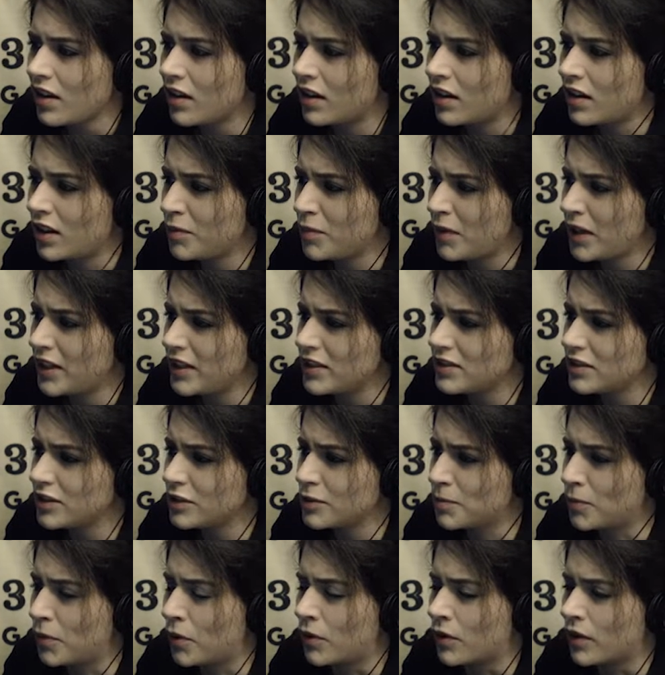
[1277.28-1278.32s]
Maintenance
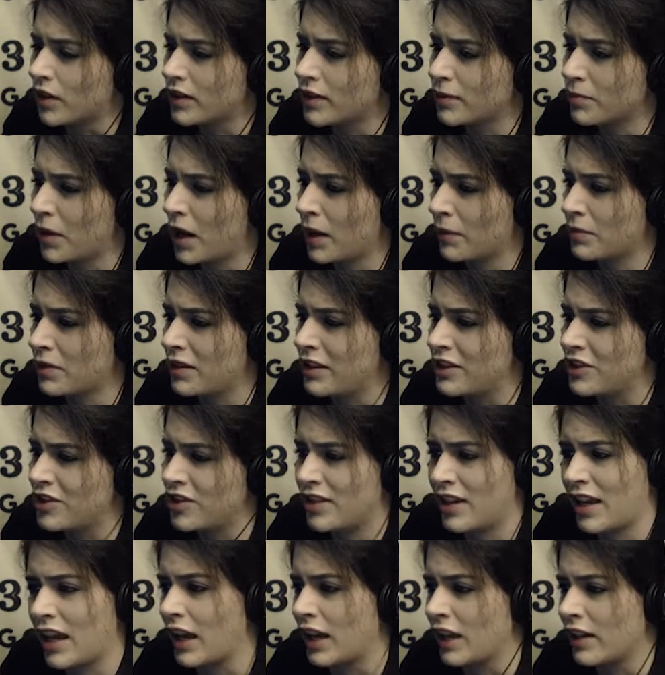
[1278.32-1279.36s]
is poor, the
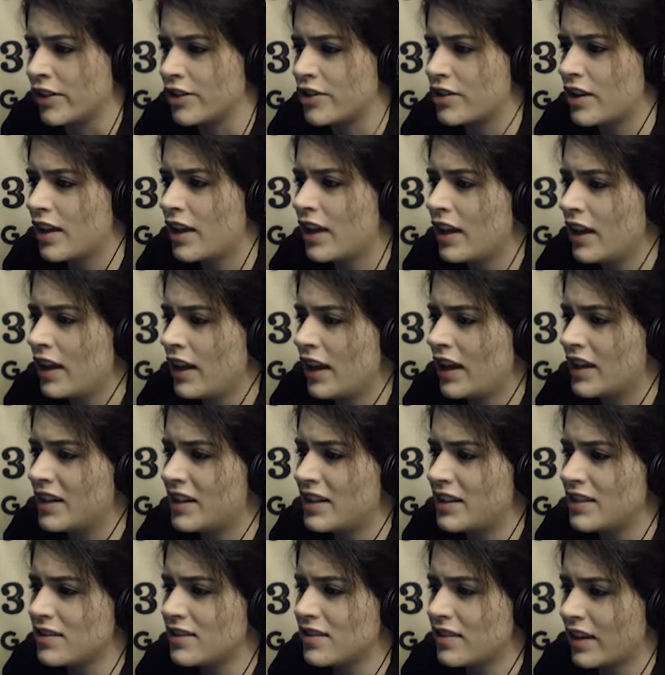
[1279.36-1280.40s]
population aged. An
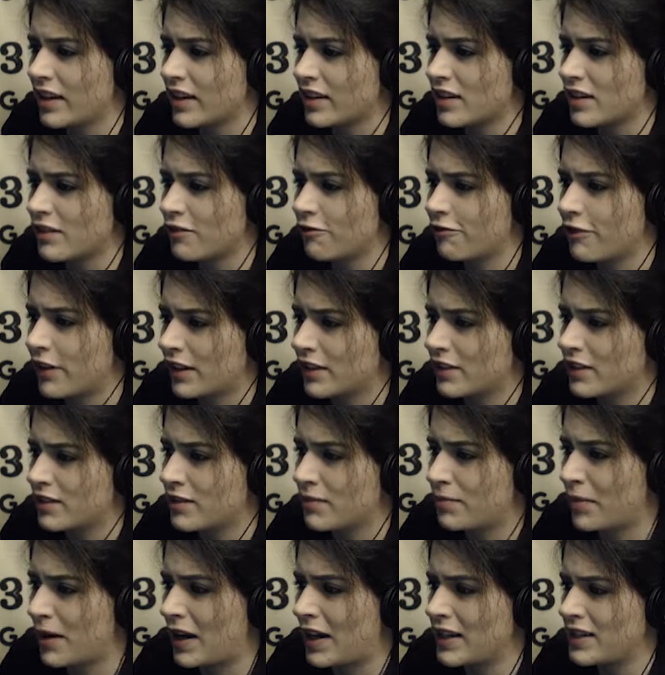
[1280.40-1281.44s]
insect
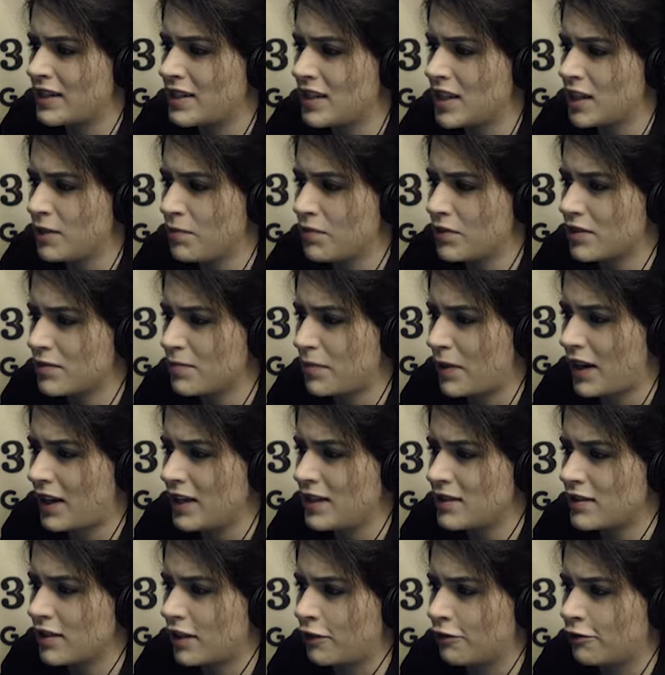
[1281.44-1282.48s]
infected by deep
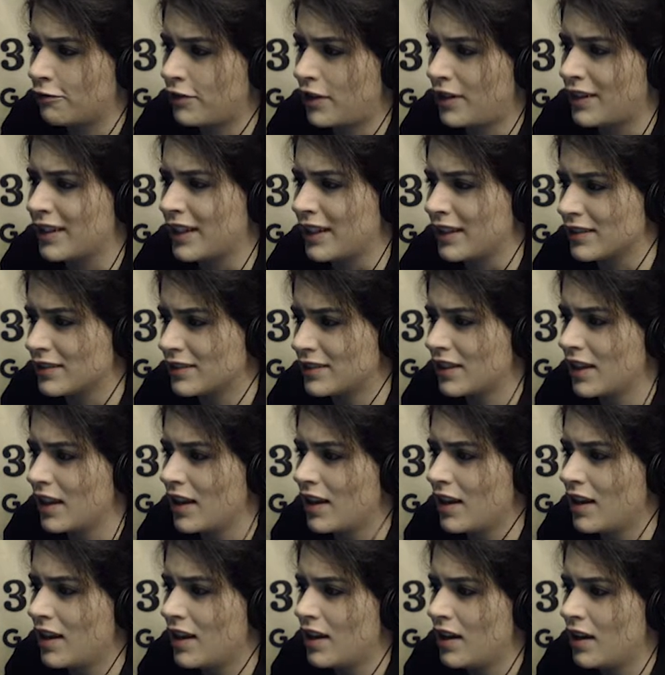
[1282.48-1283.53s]
spines of fungus
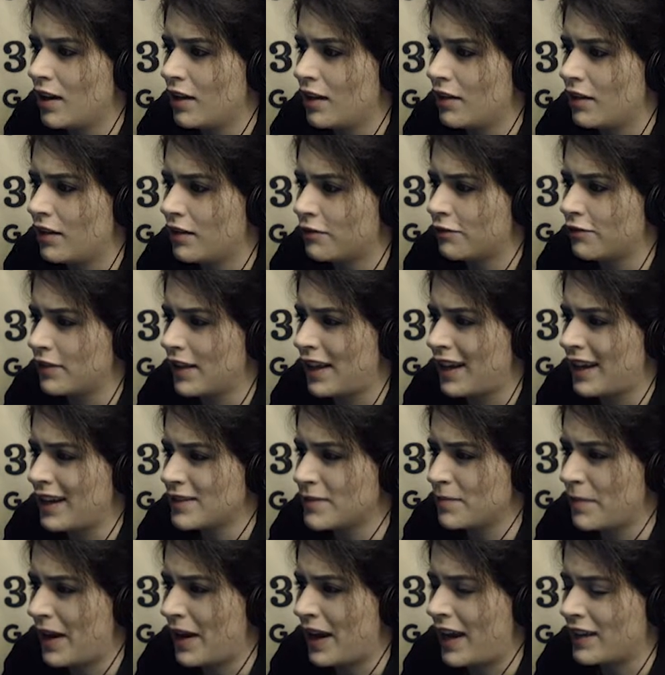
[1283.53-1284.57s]

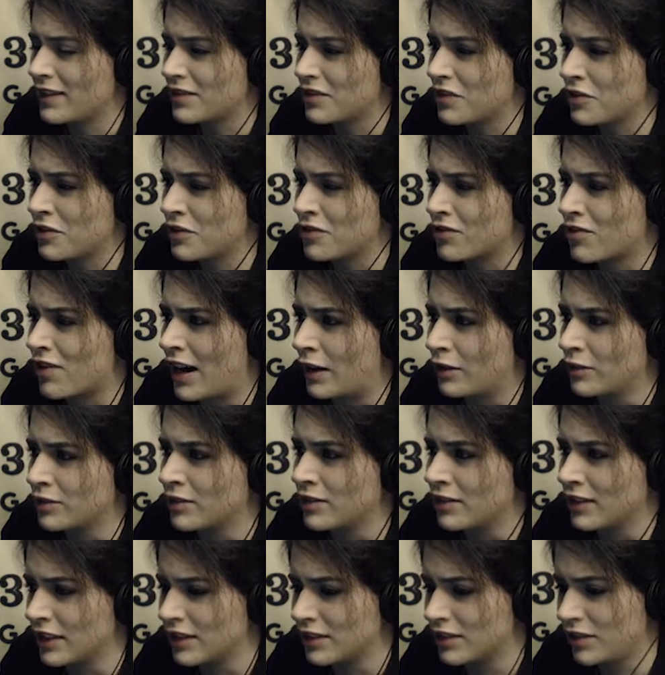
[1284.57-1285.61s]
flies past
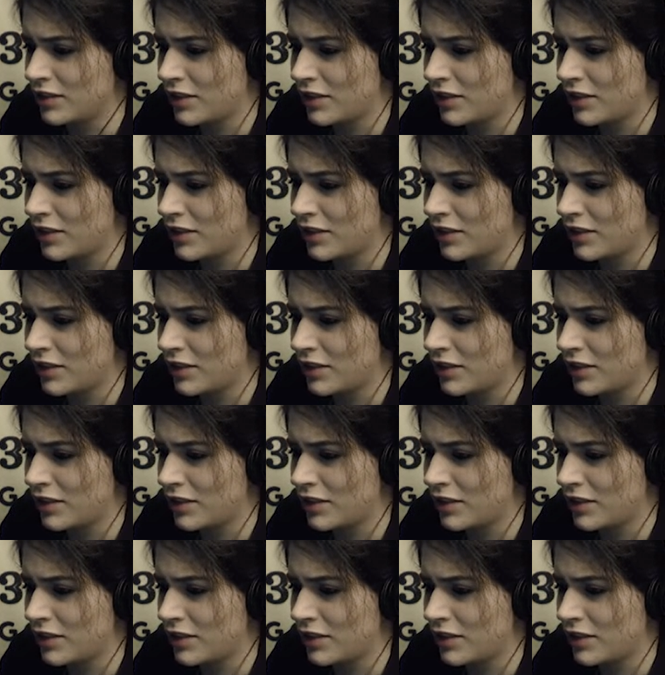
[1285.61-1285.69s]
drowsily.